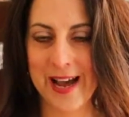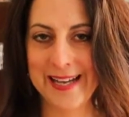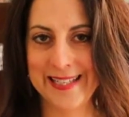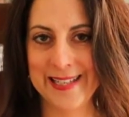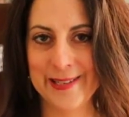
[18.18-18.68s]

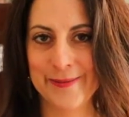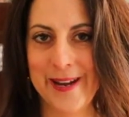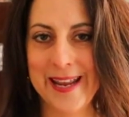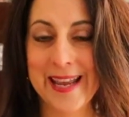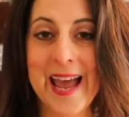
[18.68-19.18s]
guys this
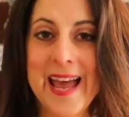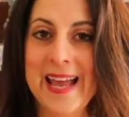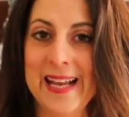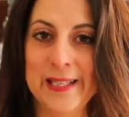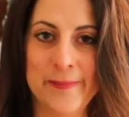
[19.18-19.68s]
week.
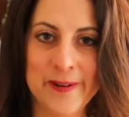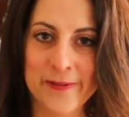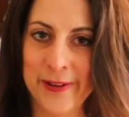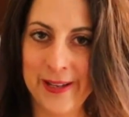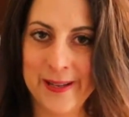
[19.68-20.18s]
It's been
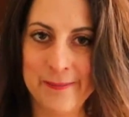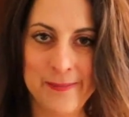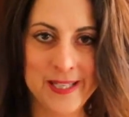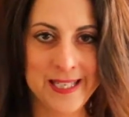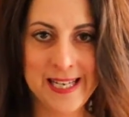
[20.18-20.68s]
really
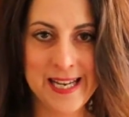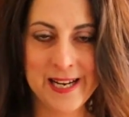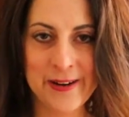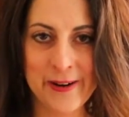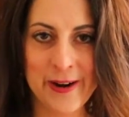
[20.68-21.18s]
busy
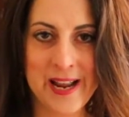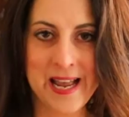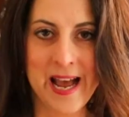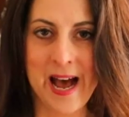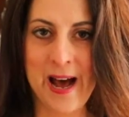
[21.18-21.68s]
here
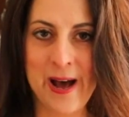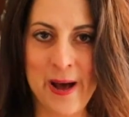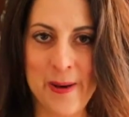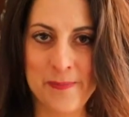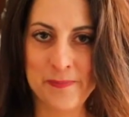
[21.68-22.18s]

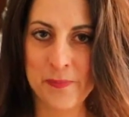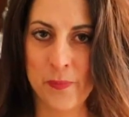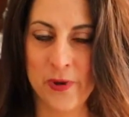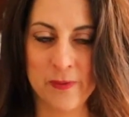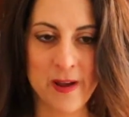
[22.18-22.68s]
um,
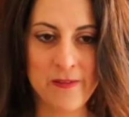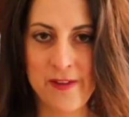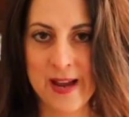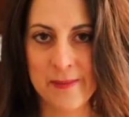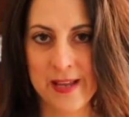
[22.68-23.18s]
with my
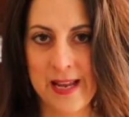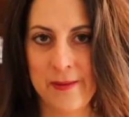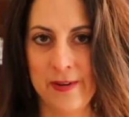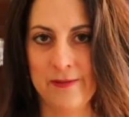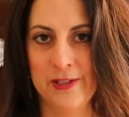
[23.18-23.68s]
family.
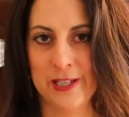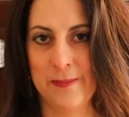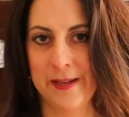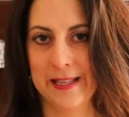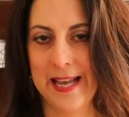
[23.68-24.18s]
We've
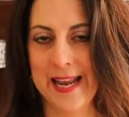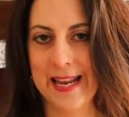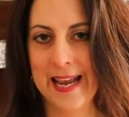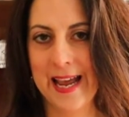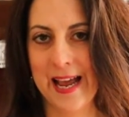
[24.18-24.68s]
just been
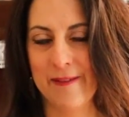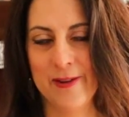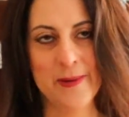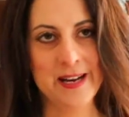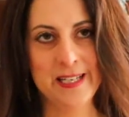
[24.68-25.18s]
like,
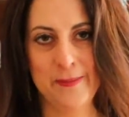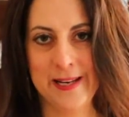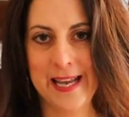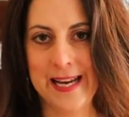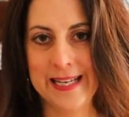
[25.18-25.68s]
everybody's
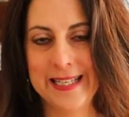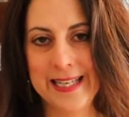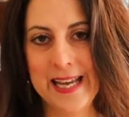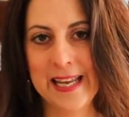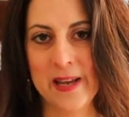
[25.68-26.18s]
been getting
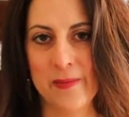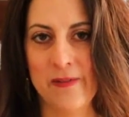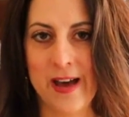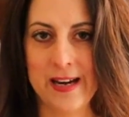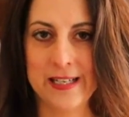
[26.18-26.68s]
sick and
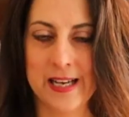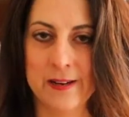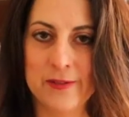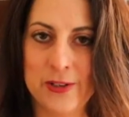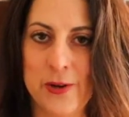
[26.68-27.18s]
we've had a ton
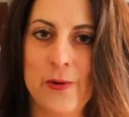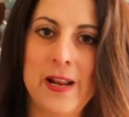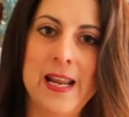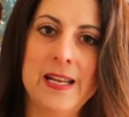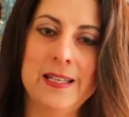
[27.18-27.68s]
of snow
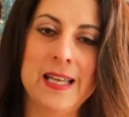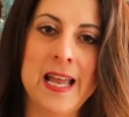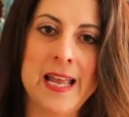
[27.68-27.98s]
days